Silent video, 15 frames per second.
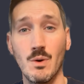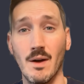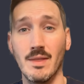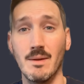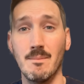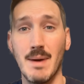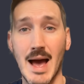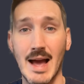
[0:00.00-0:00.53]
on
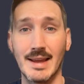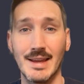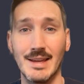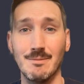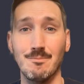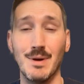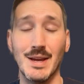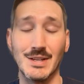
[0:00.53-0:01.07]
the back
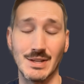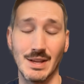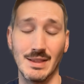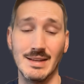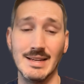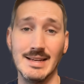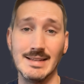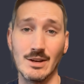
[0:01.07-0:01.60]
end based on the
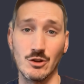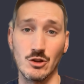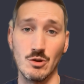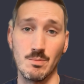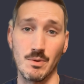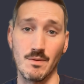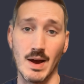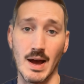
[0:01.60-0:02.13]
detail you
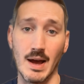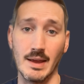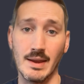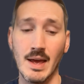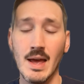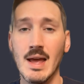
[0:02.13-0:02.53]
provide.